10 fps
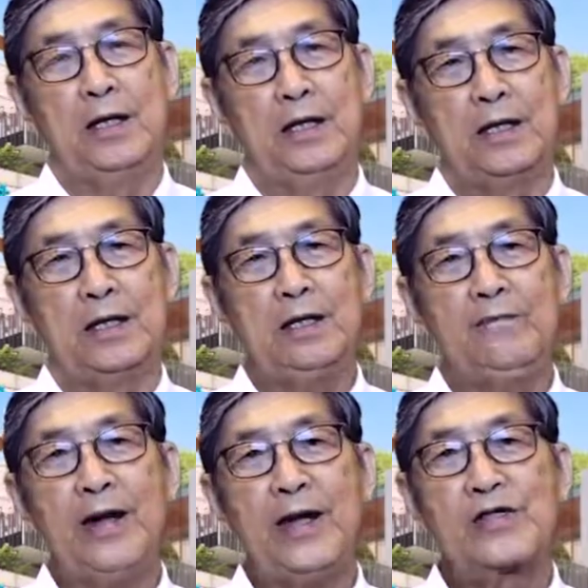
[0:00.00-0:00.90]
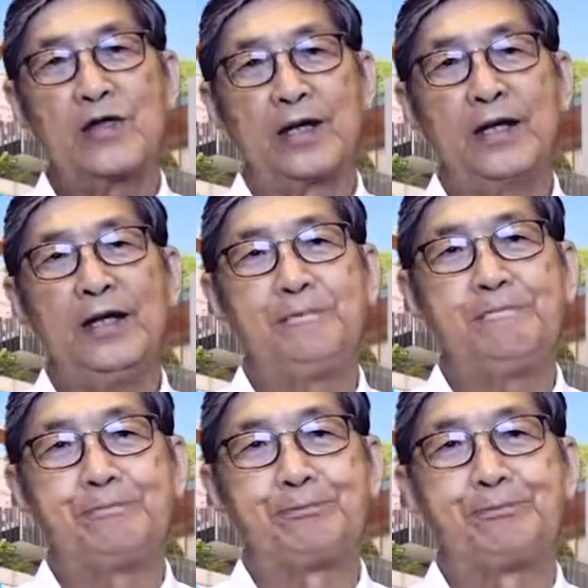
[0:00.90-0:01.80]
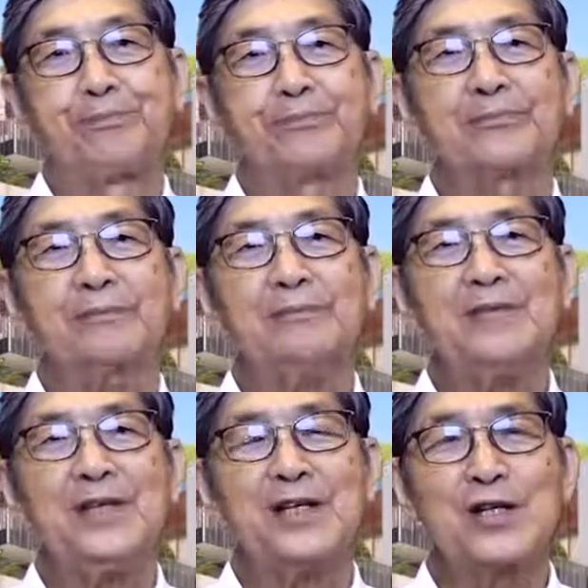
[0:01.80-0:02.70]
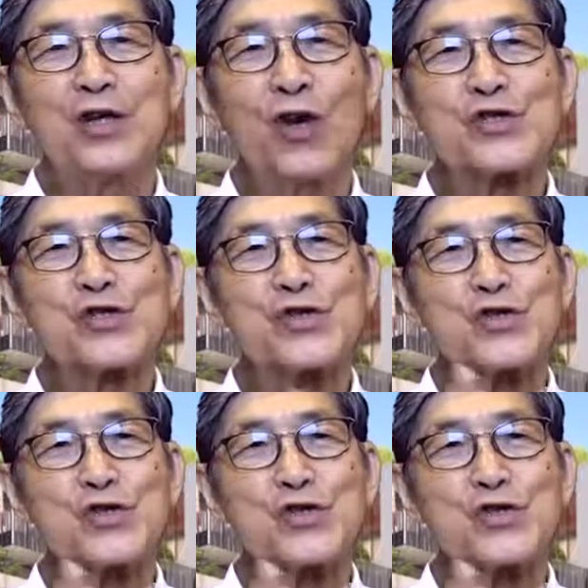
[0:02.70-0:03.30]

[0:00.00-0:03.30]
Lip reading: eventually, God's